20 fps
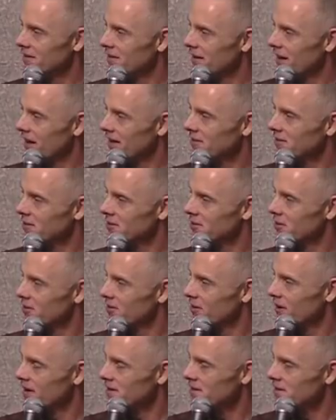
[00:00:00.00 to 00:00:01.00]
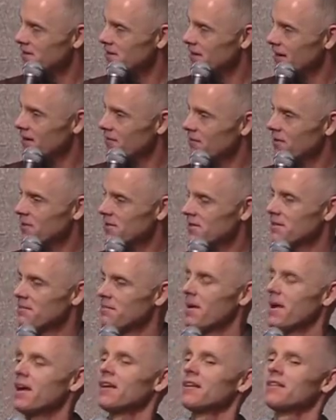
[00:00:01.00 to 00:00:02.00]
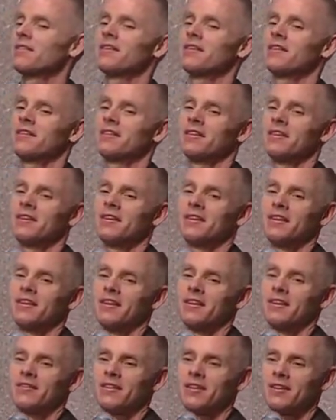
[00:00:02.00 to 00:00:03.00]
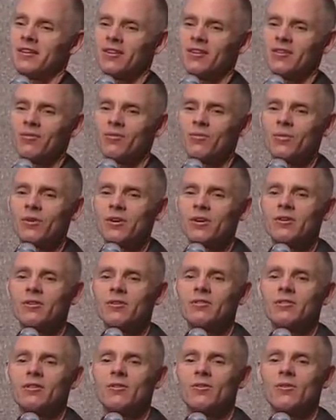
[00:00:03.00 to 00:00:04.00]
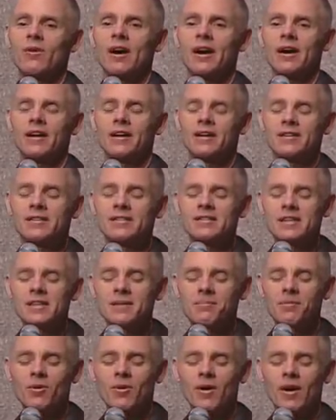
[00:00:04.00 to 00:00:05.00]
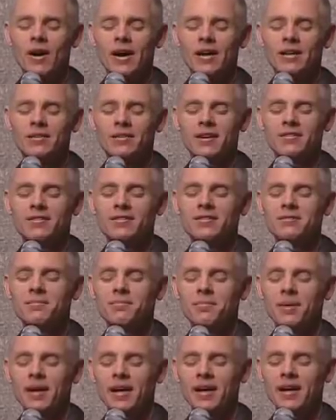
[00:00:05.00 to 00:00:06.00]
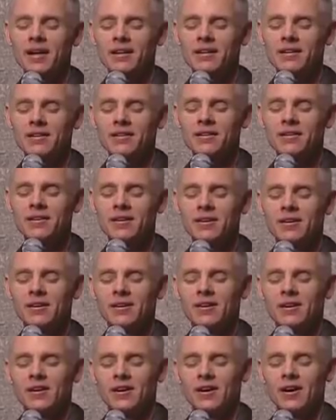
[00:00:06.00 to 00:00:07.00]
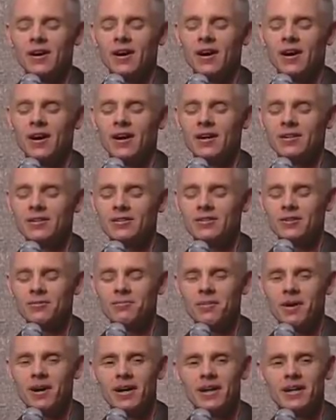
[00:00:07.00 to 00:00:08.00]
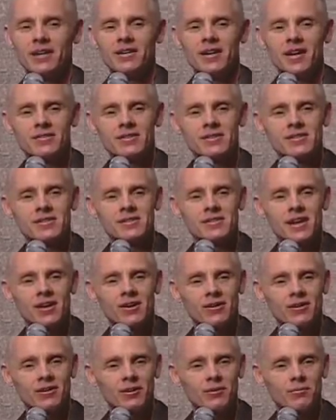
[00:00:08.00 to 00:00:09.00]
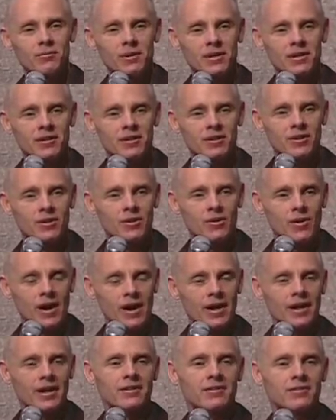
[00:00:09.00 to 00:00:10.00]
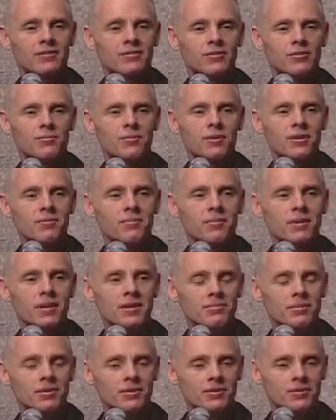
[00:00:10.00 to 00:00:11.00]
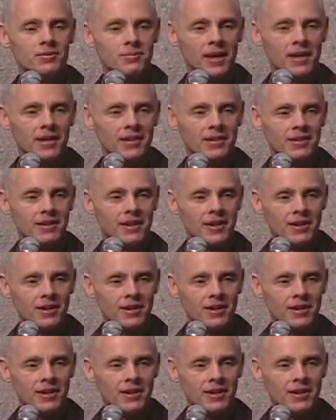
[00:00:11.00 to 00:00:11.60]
that's a great discovery to make, that real quiet and deep quiet doesn't depend on your mind necessarily being quiet. Too many people spend